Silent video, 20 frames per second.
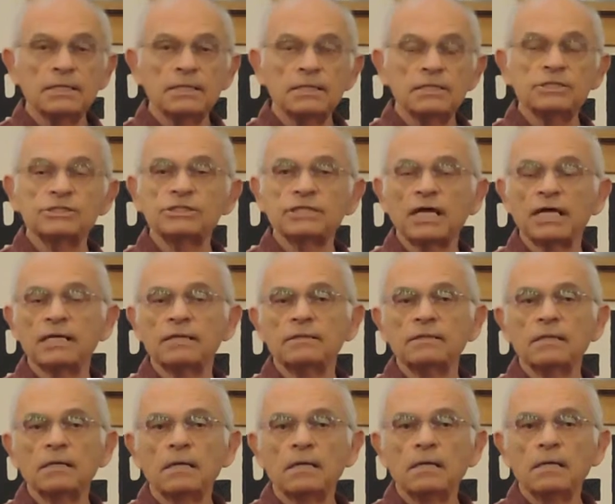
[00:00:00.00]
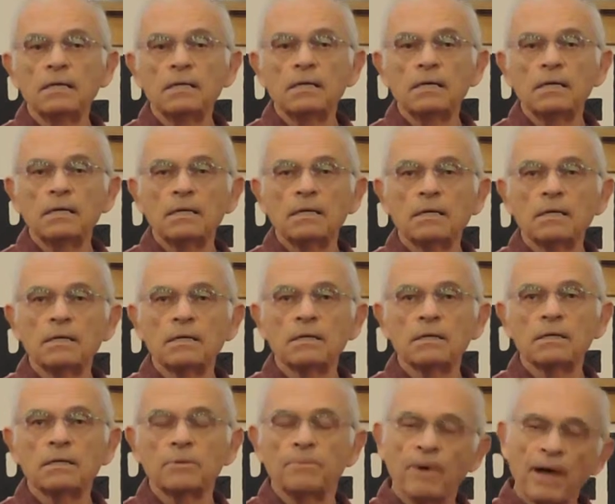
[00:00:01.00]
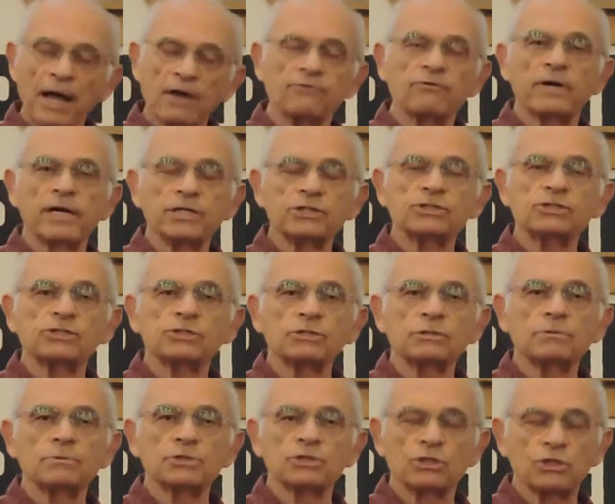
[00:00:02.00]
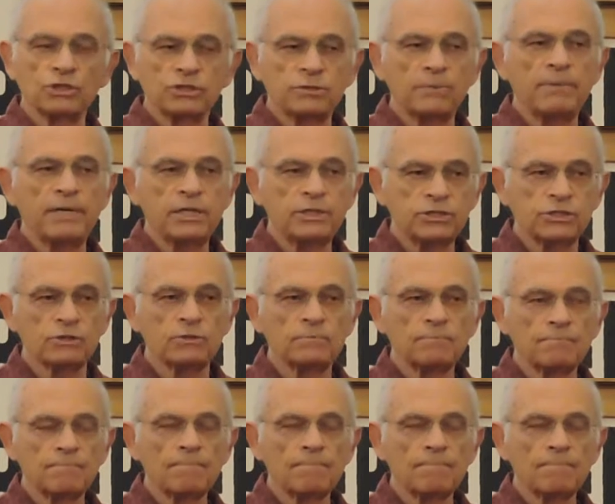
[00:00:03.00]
He said, goodbye, Rich. It was good to meet you.